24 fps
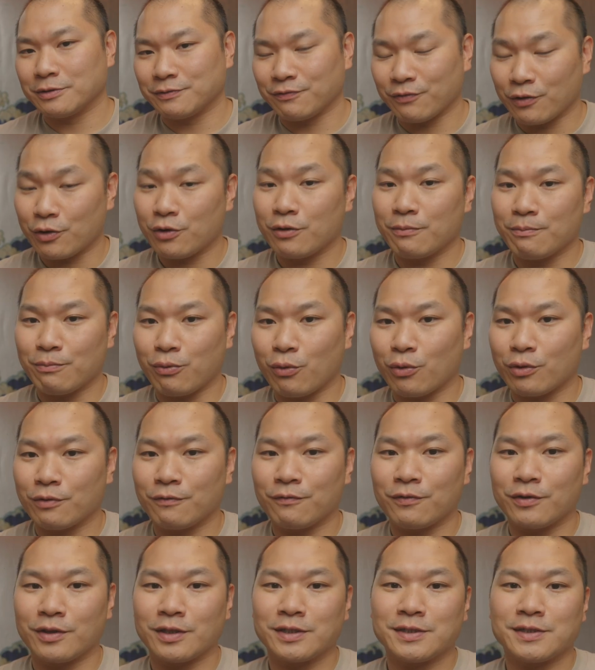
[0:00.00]
is very important
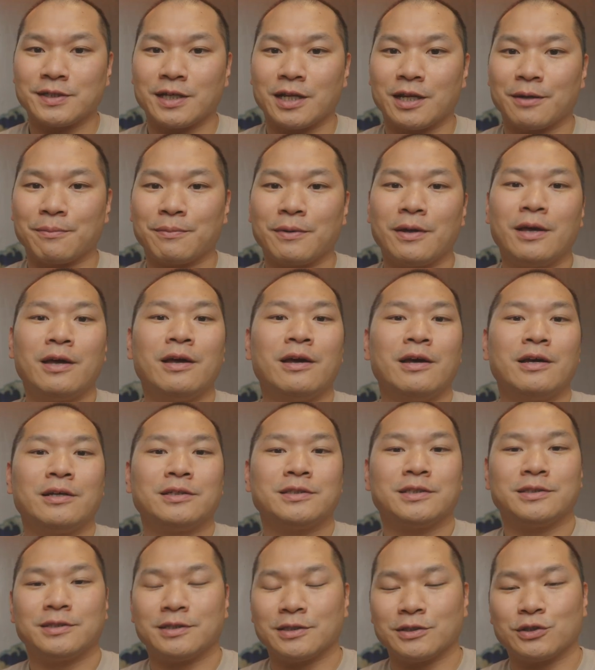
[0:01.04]
for this setup
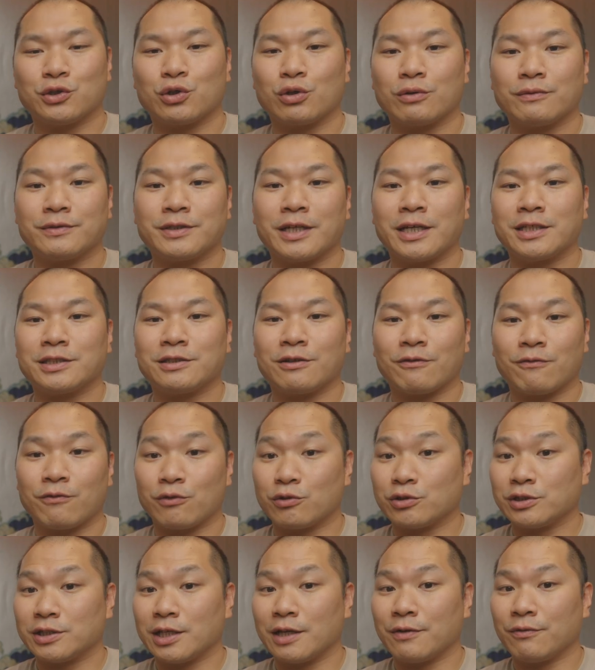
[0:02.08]
since it serves as the
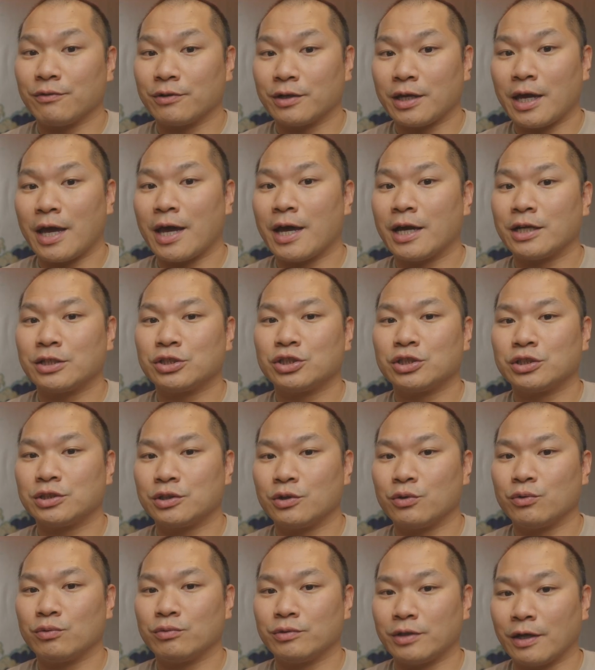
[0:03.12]
first level cache,
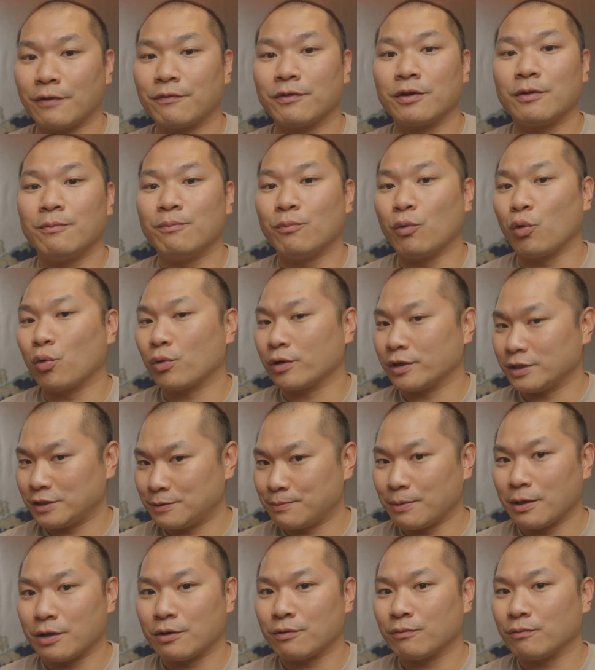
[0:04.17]
so definitely more is
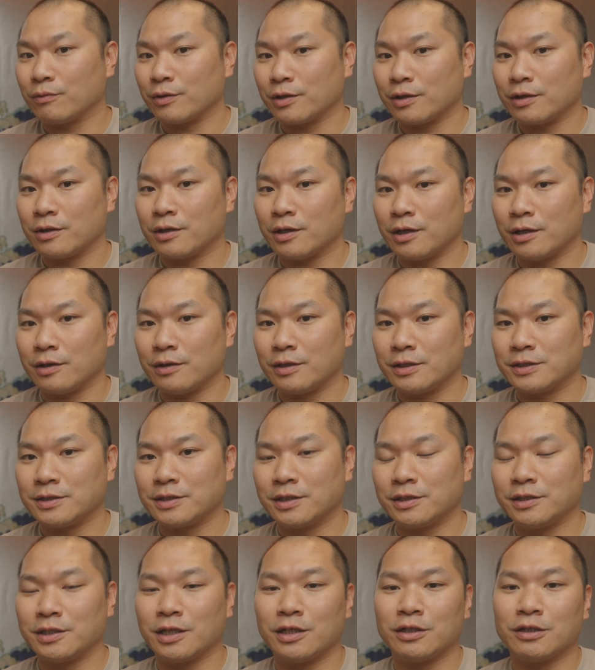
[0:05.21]
better with this
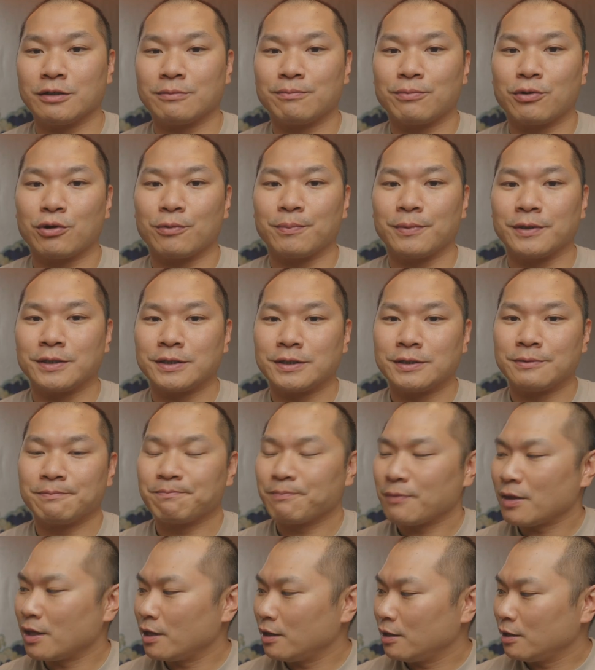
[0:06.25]
intended purpose.
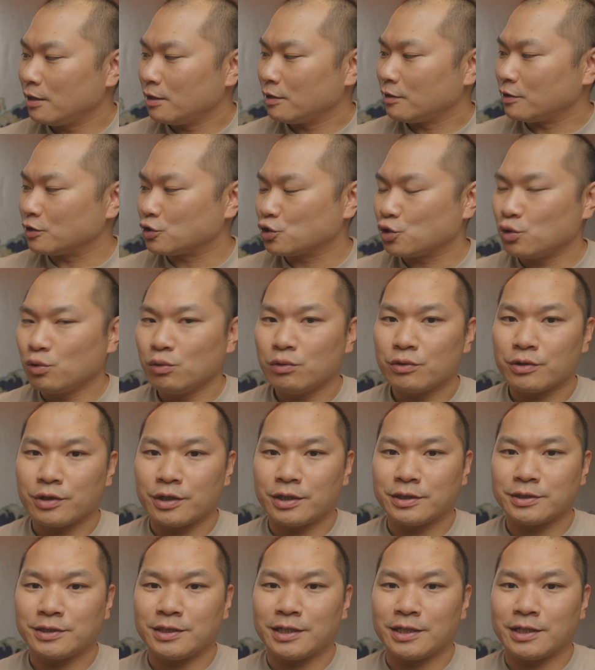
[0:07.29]
This cooler is